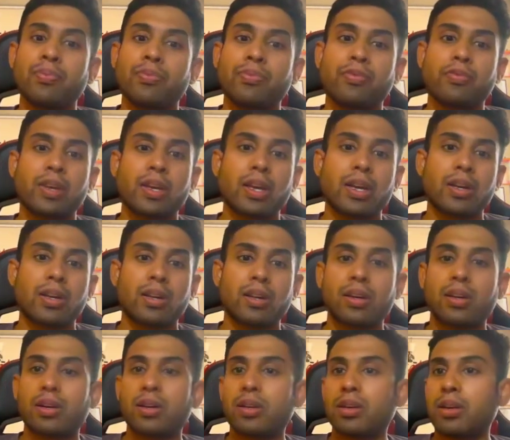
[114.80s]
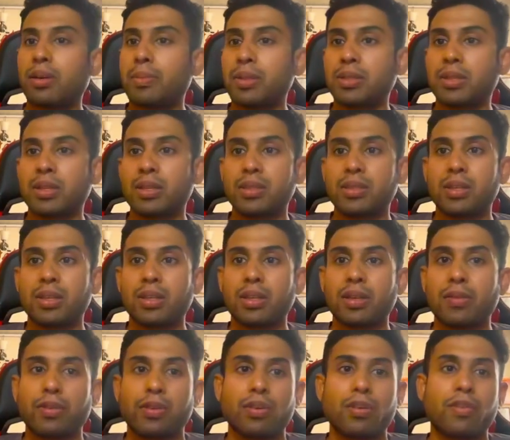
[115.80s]
we get a message saying that
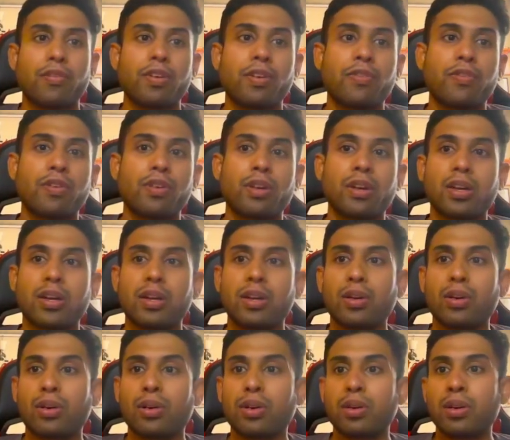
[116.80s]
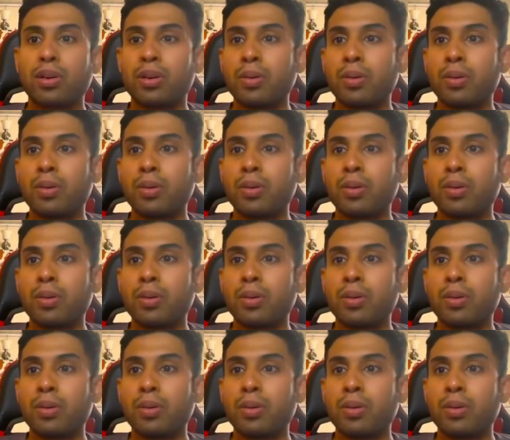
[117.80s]
we're not fit for it or